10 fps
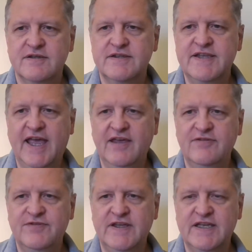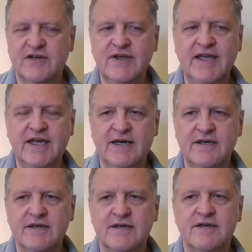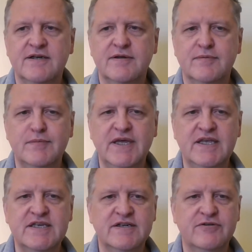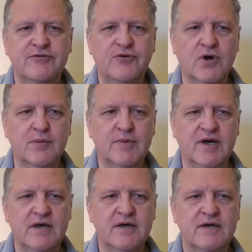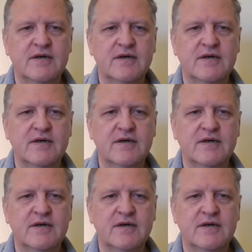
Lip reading: Definiria minha forma